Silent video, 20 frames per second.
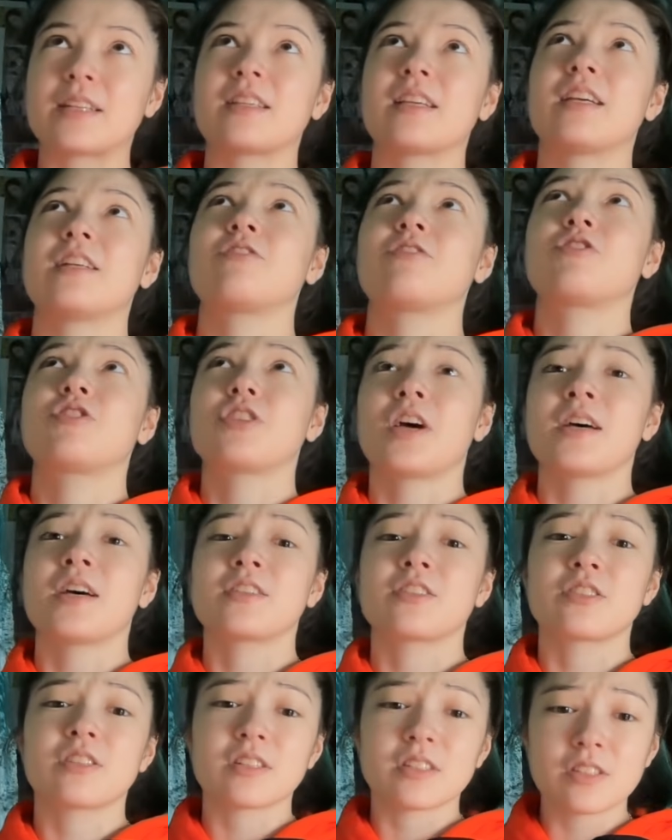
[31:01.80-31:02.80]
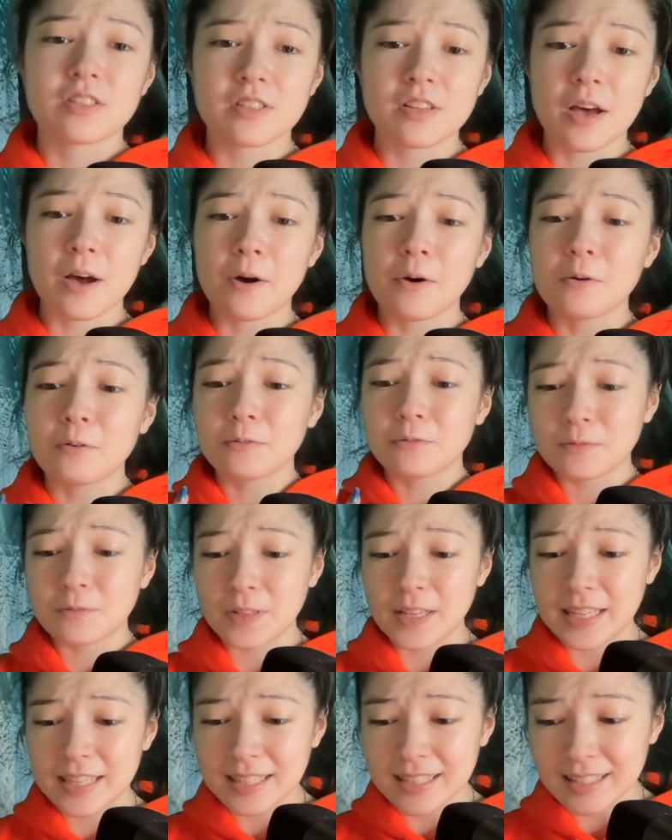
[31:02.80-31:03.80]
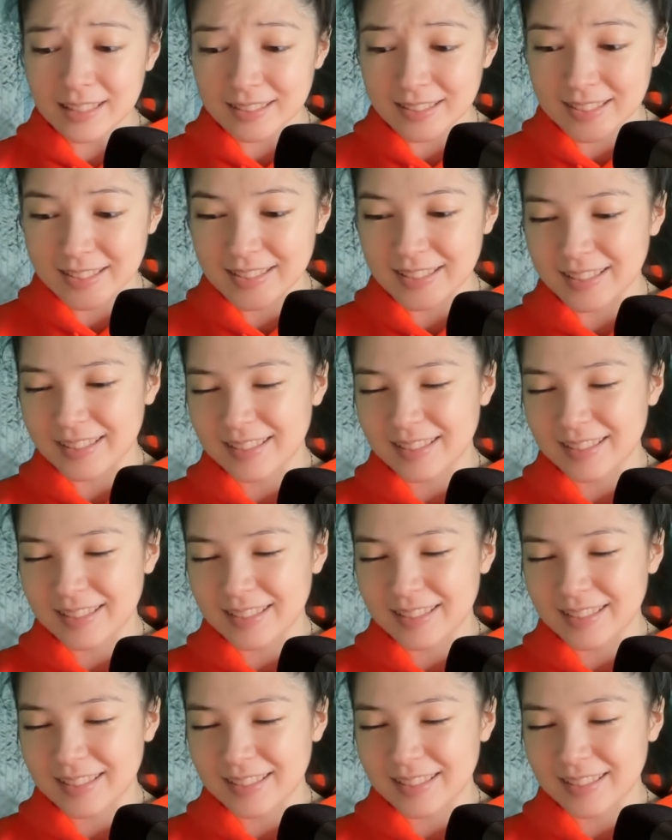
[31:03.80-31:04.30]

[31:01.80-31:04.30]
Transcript: it's just so fierce.